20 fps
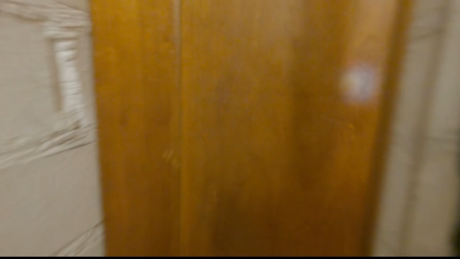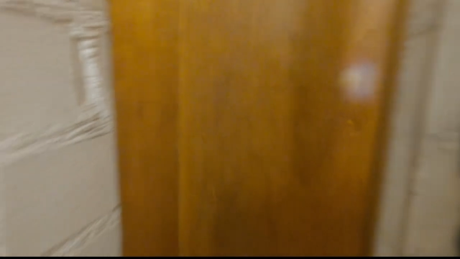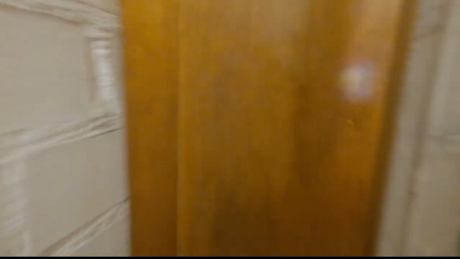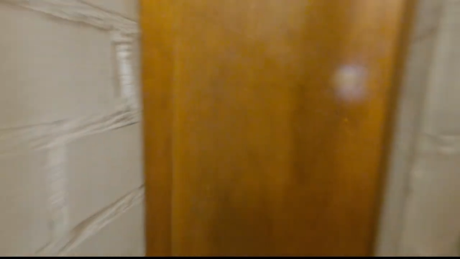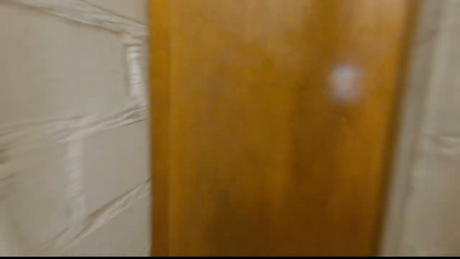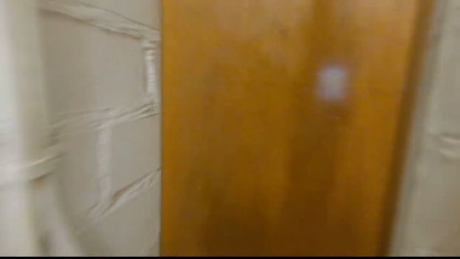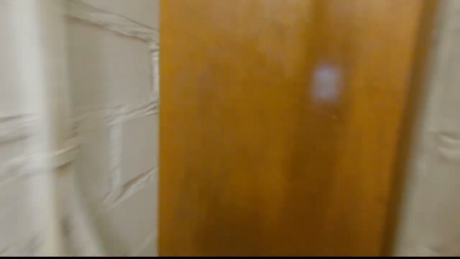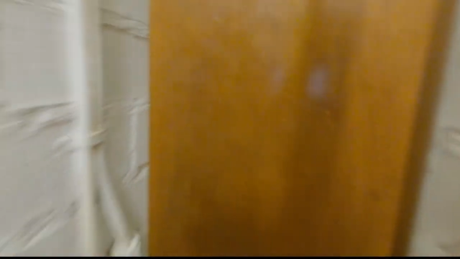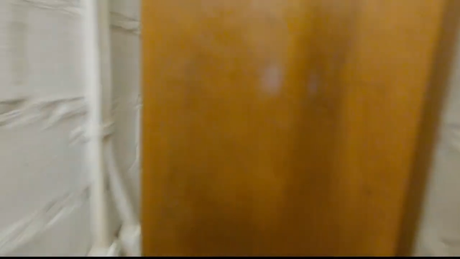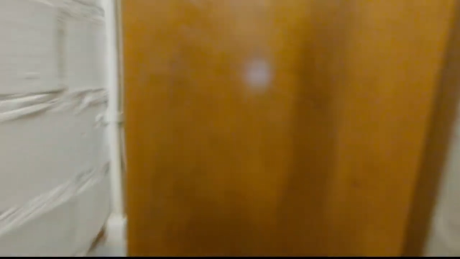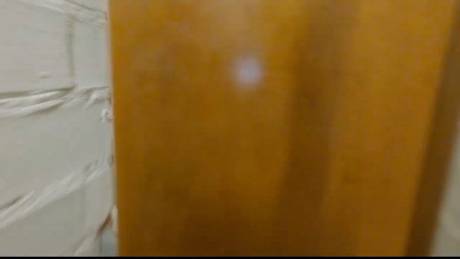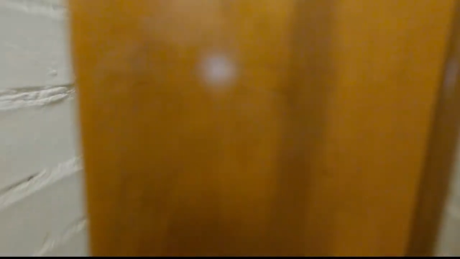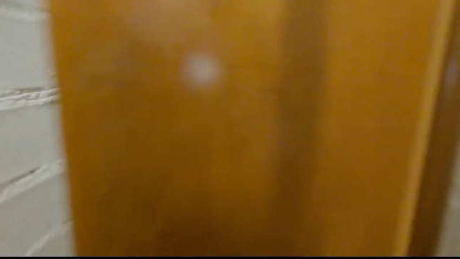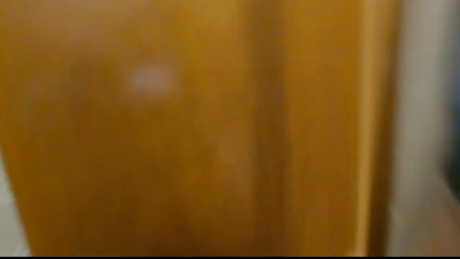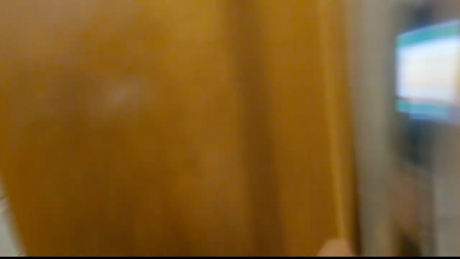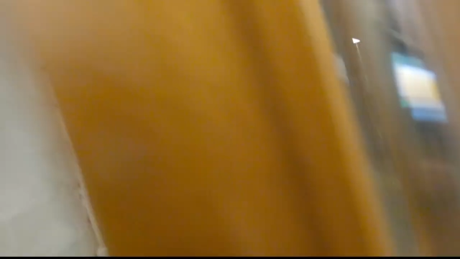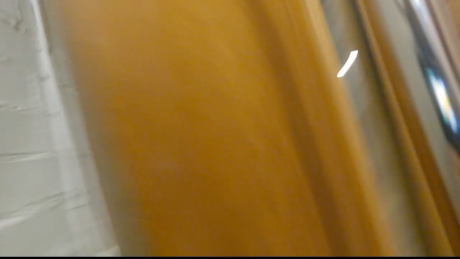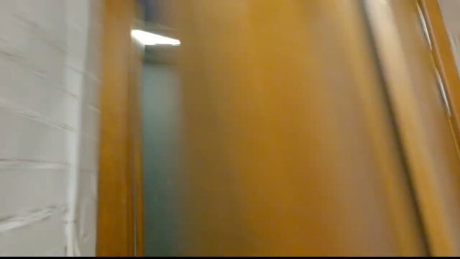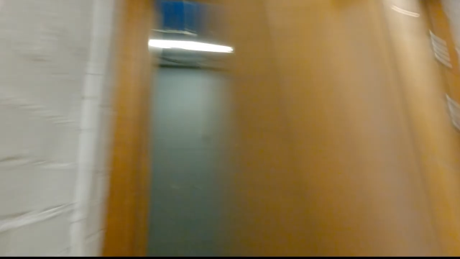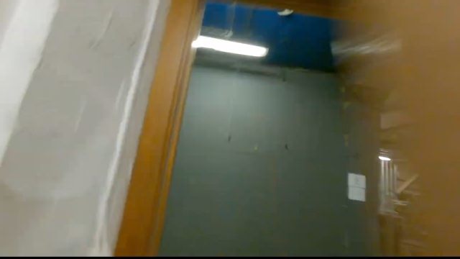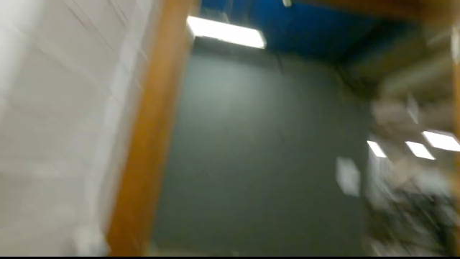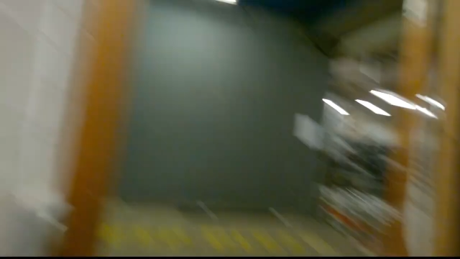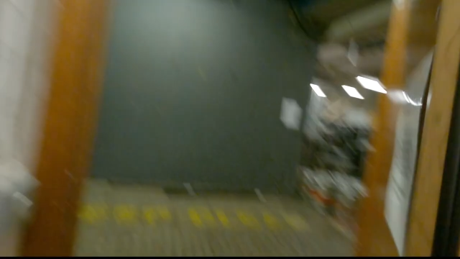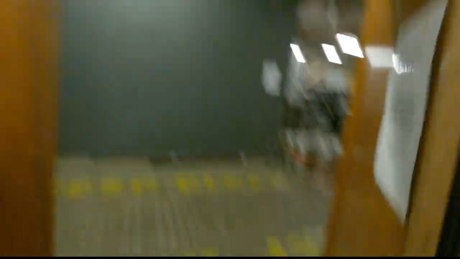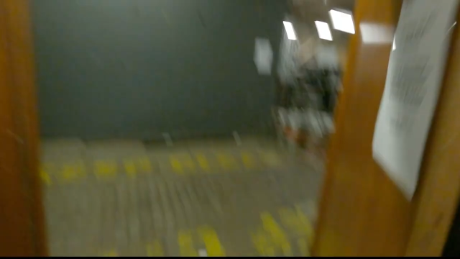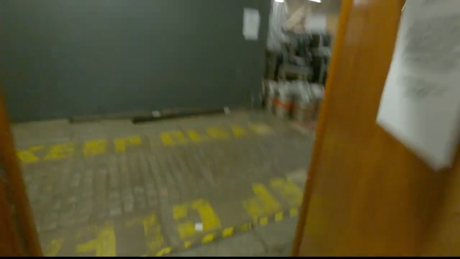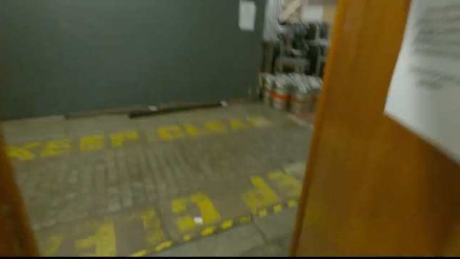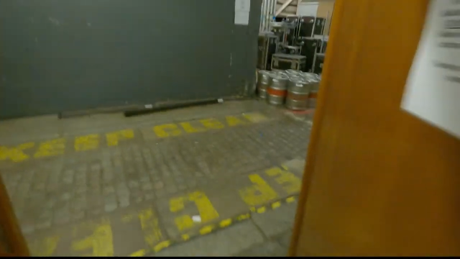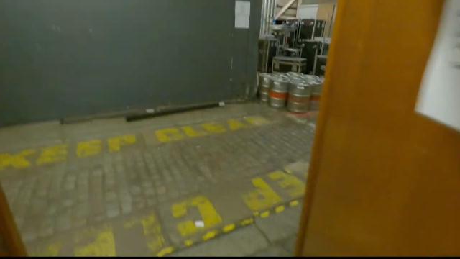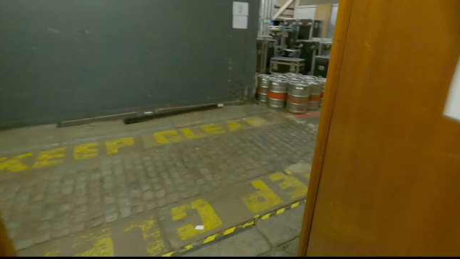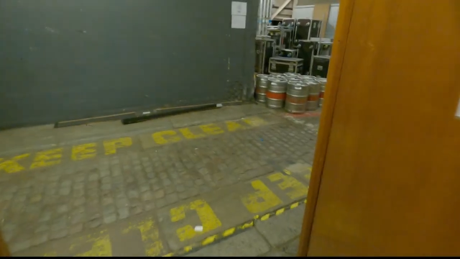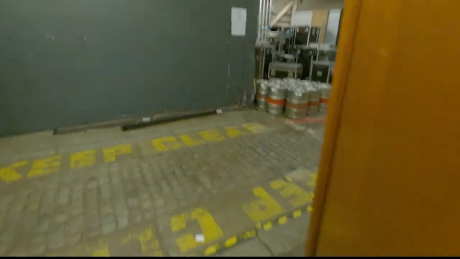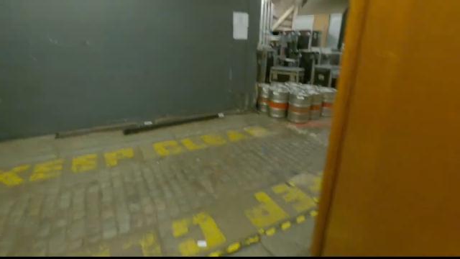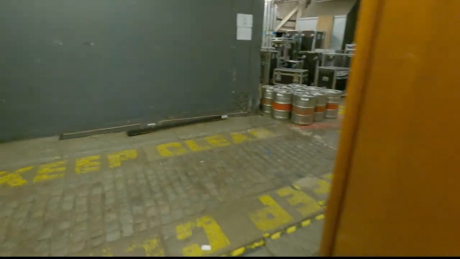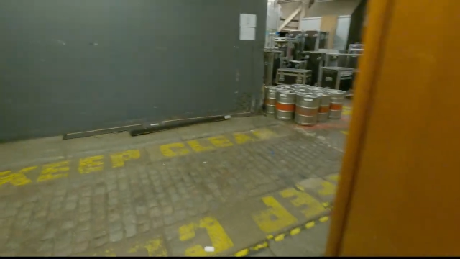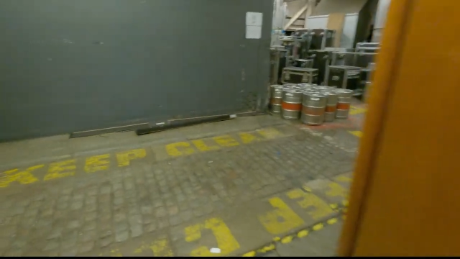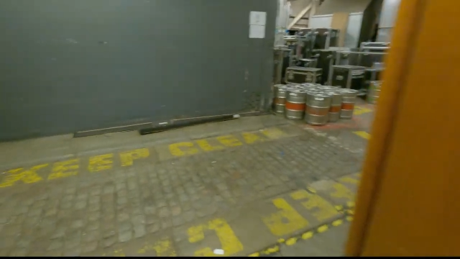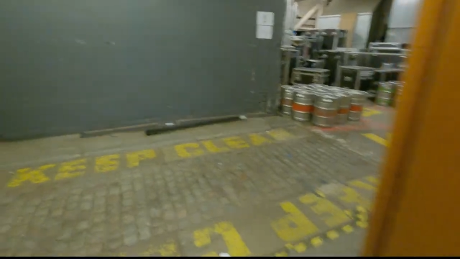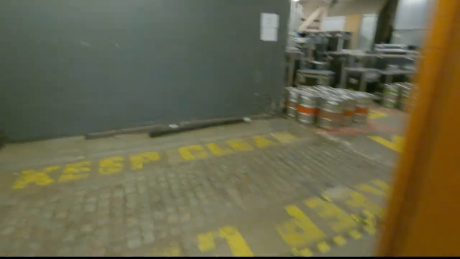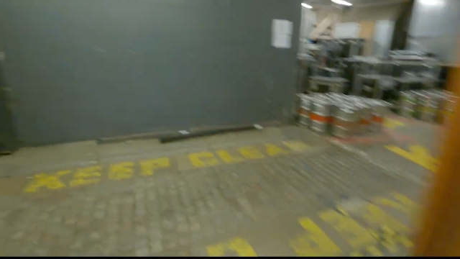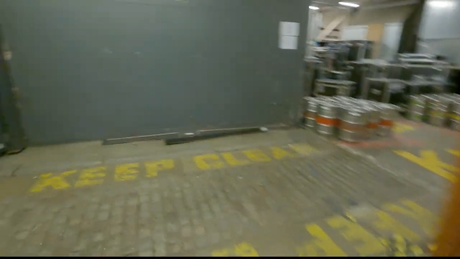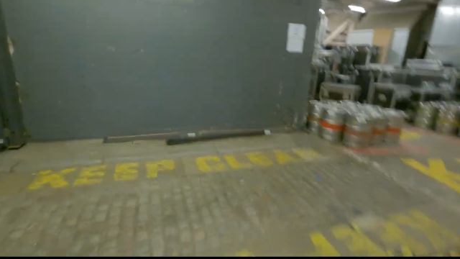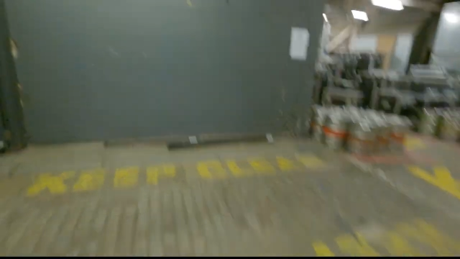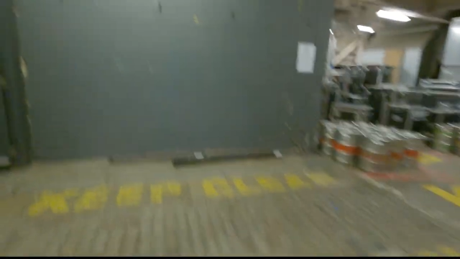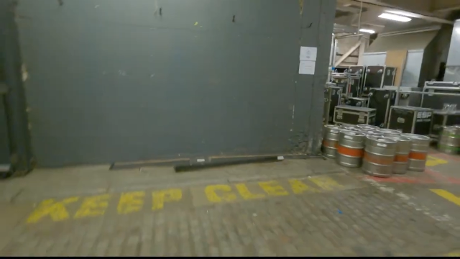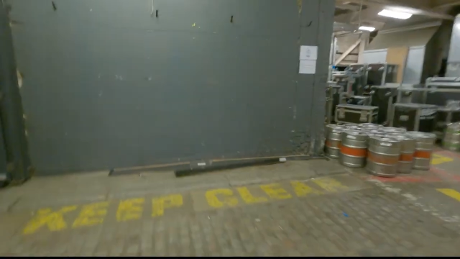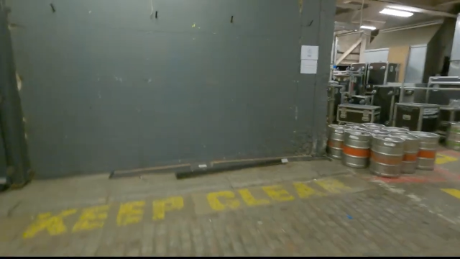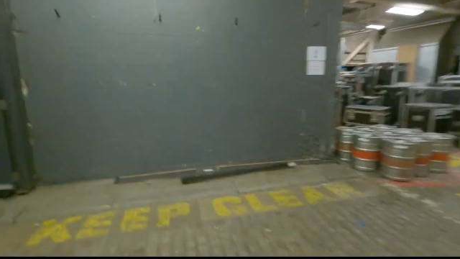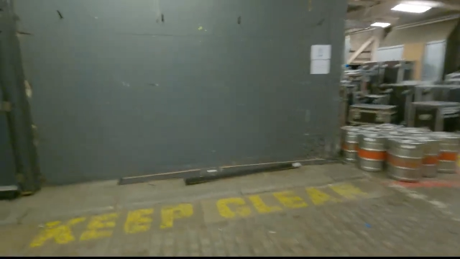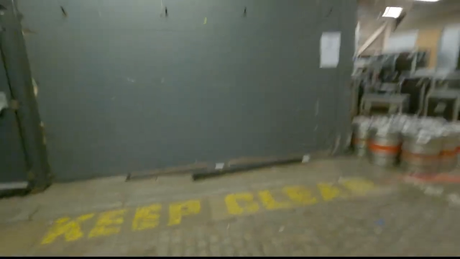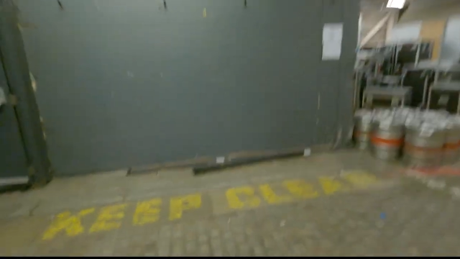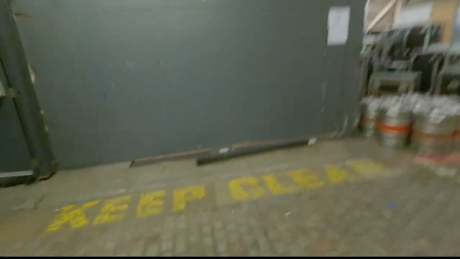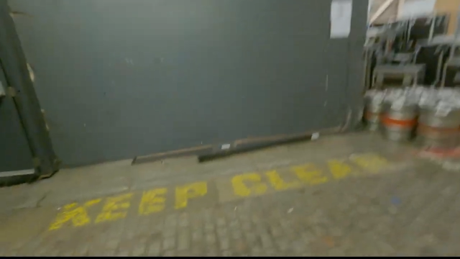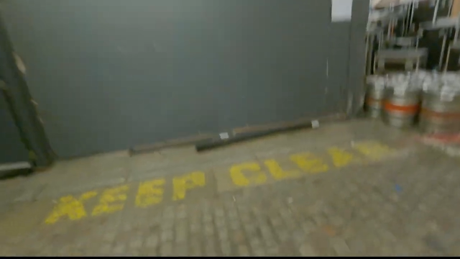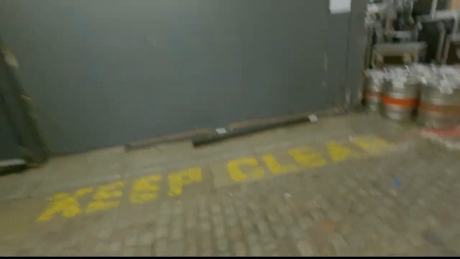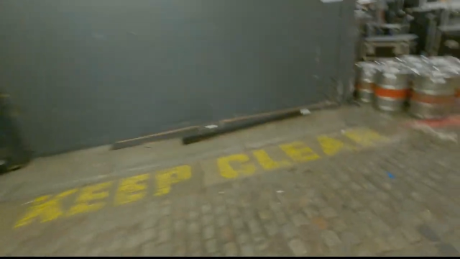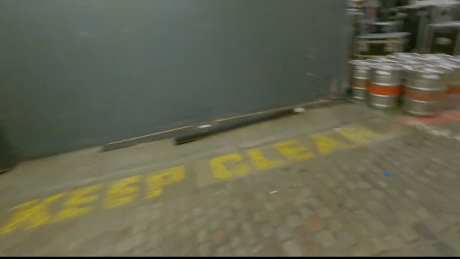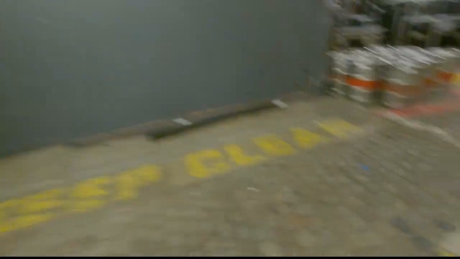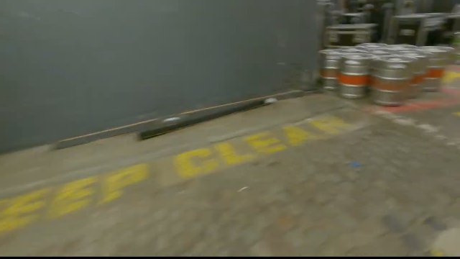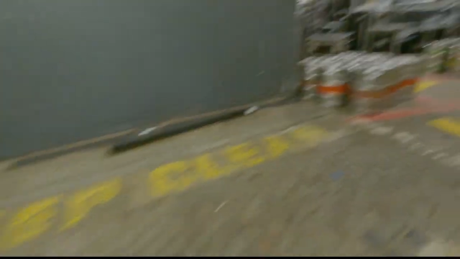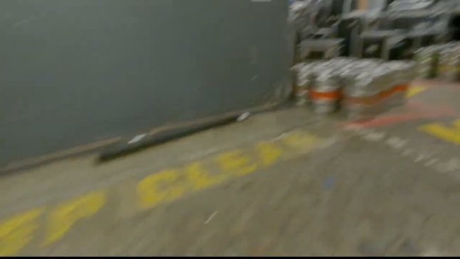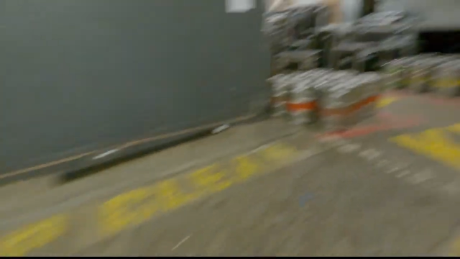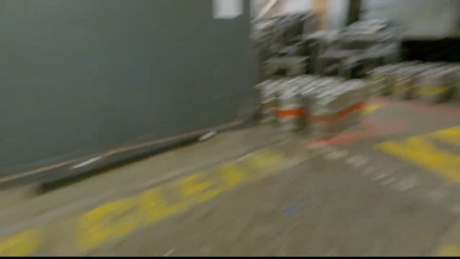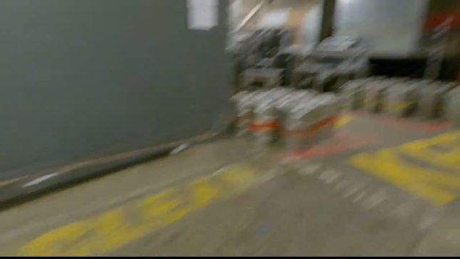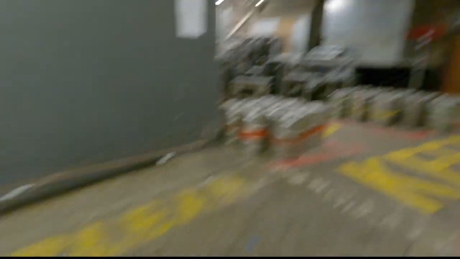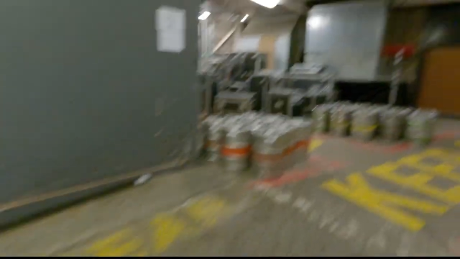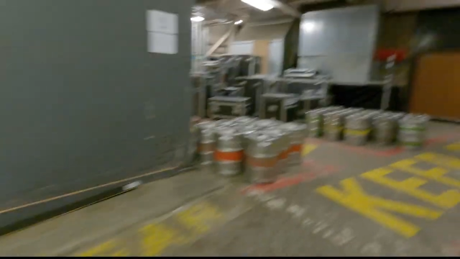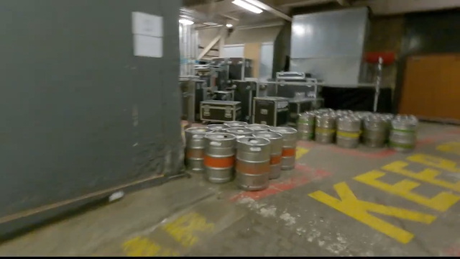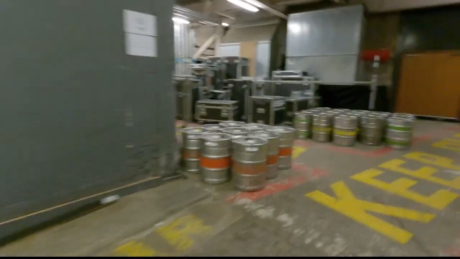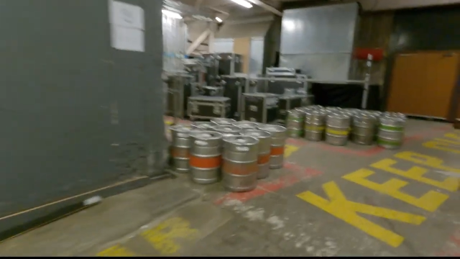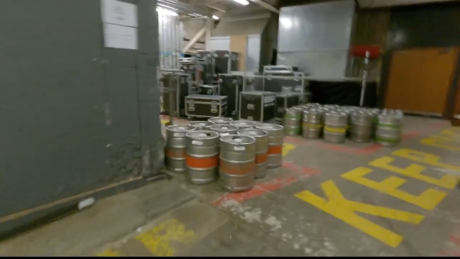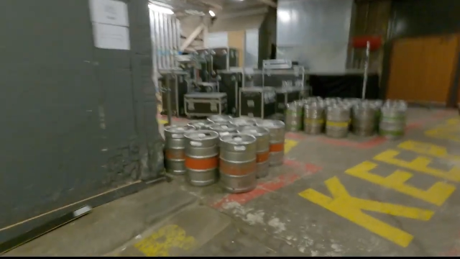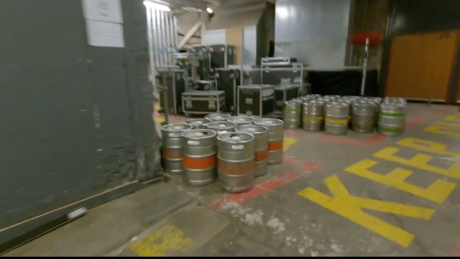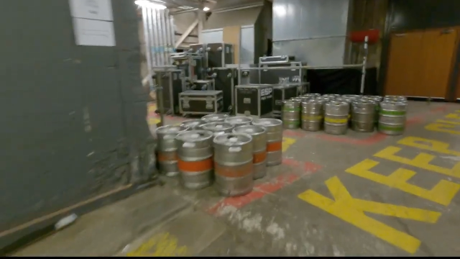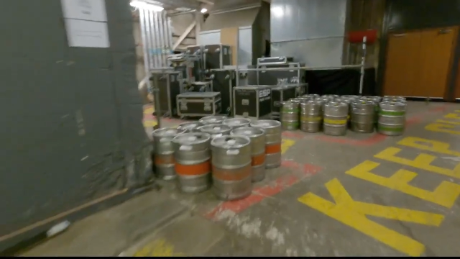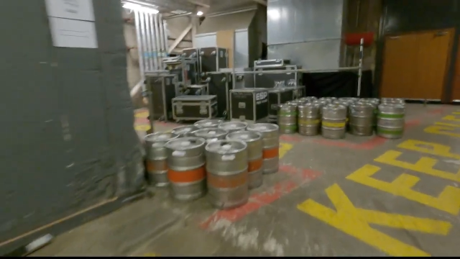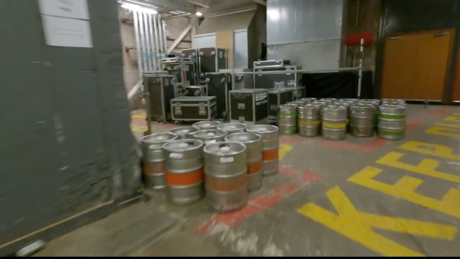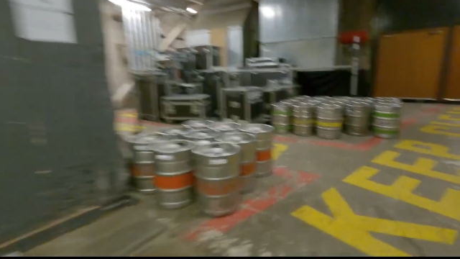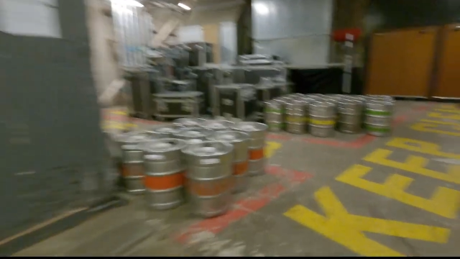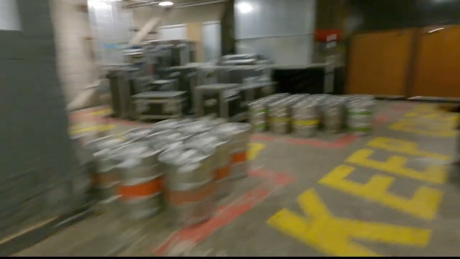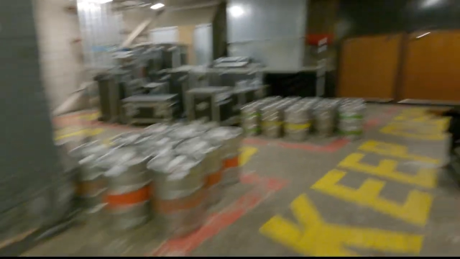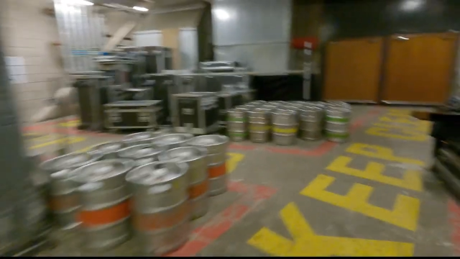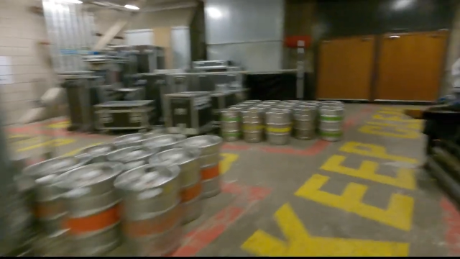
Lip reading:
Nobody's mouth can be seen.